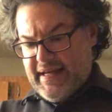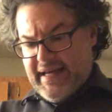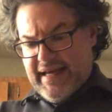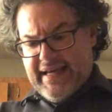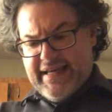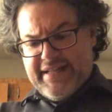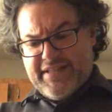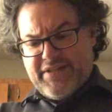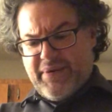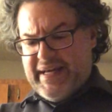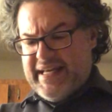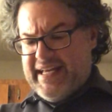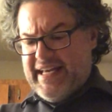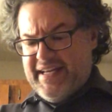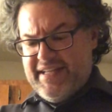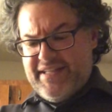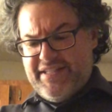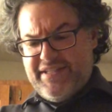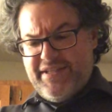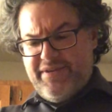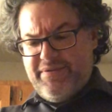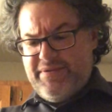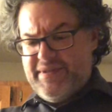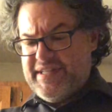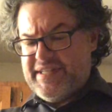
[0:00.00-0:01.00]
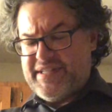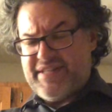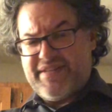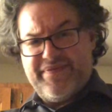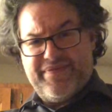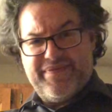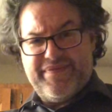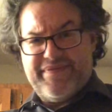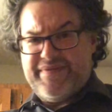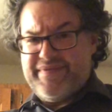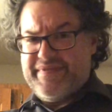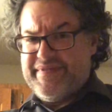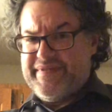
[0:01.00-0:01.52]
so I guess you just,
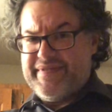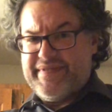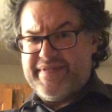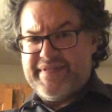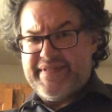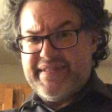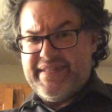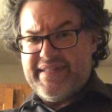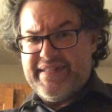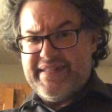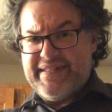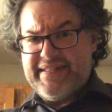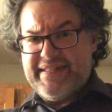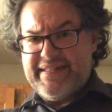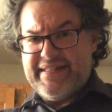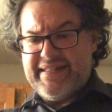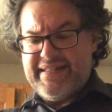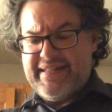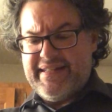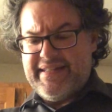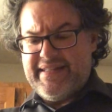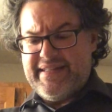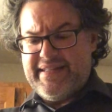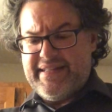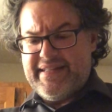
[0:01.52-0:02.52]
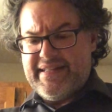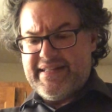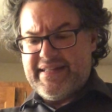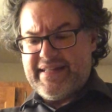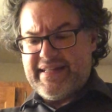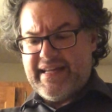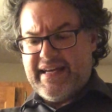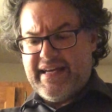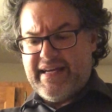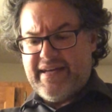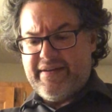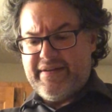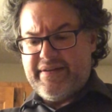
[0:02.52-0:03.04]

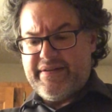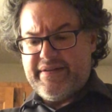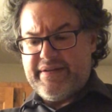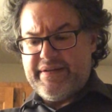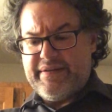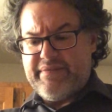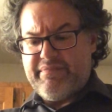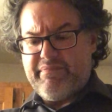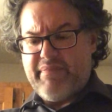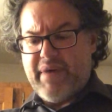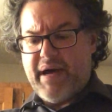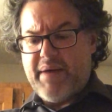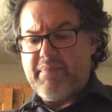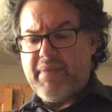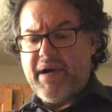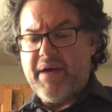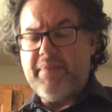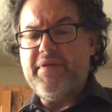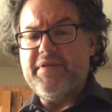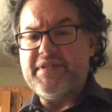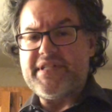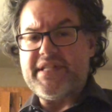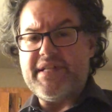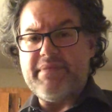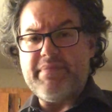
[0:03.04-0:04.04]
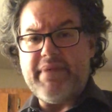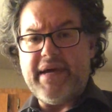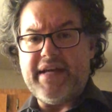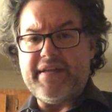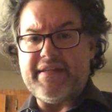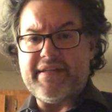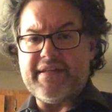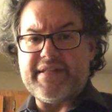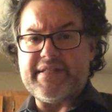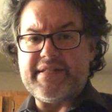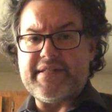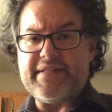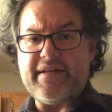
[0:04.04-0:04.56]
like, my mom used to make
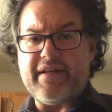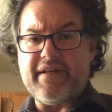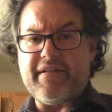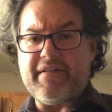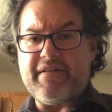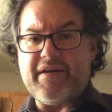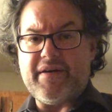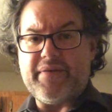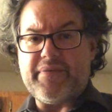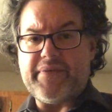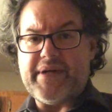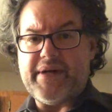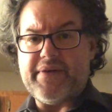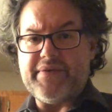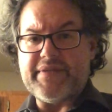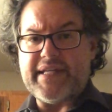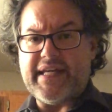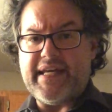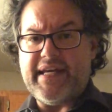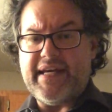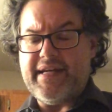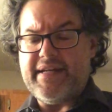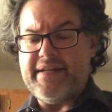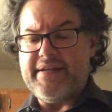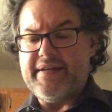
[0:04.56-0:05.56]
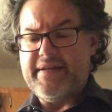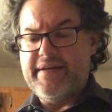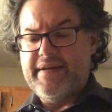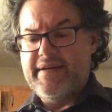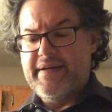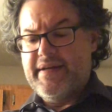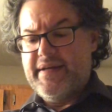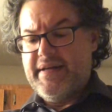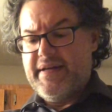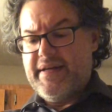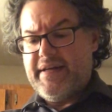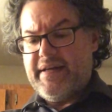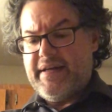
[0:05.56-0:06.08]
this a lot when I was a kid.
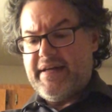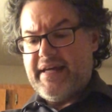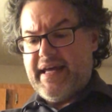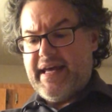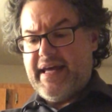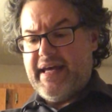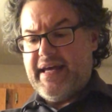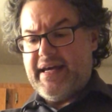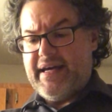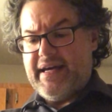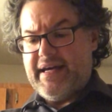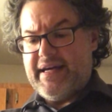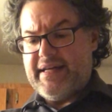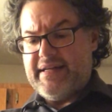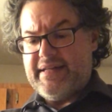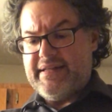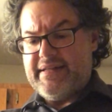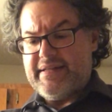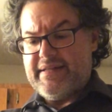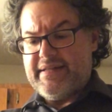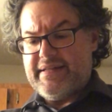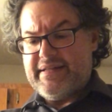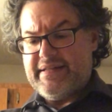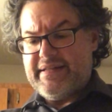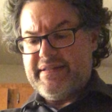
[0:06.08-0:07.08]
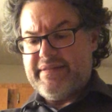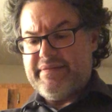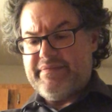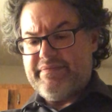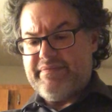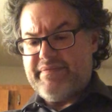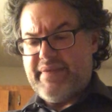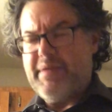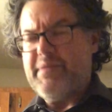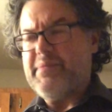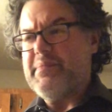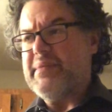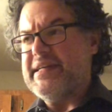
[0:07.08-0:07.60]
And
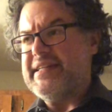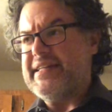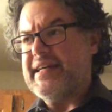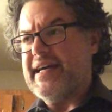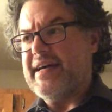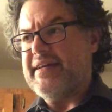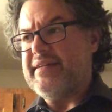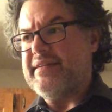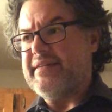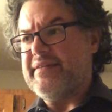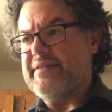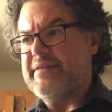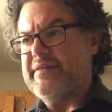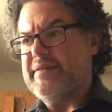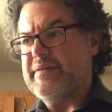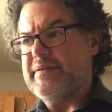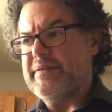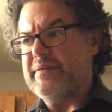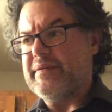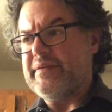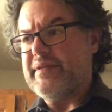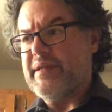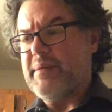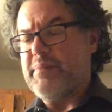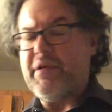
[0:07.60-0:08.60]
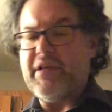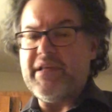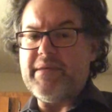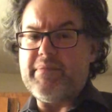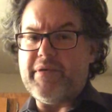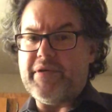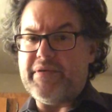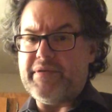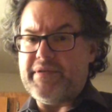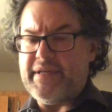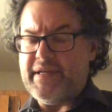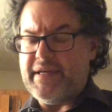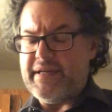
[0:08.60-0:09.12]
maybe my dad did too. They probably
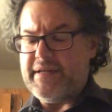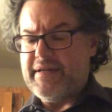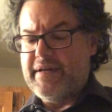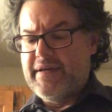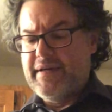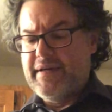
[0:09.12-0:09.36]
both did.